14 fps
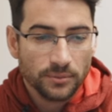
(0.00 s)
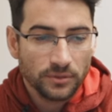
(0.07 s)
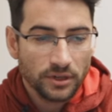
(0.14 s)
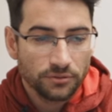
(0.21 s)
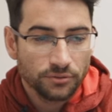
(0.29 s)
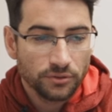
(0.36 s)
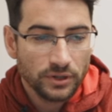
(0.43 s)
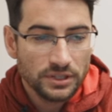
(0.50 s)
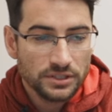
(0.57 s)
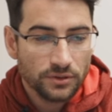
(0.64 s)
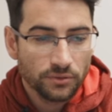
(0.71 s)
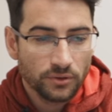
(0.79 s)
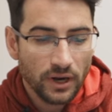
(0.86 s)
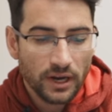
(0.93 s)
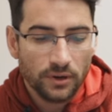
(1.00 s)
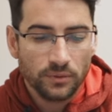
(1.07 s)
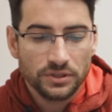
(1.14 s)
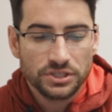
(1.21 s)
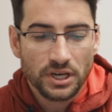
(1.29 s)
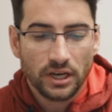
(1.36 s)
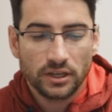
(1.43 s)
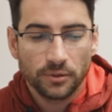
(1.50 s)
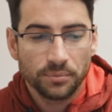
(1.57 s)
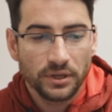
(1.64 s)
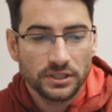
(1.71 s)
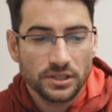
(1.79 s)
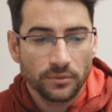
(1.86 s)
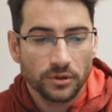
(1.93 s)
I'm going to freeze it right when Xhaka
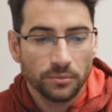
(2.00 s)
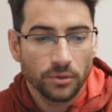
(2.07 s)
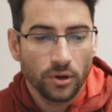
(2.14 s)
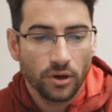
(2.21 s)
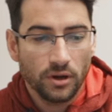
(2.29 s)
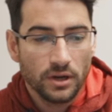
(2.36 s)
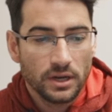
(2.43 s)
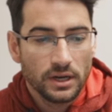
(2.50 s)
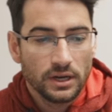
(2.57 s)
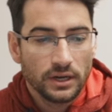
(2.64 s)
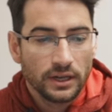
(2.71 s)
picks up the ball.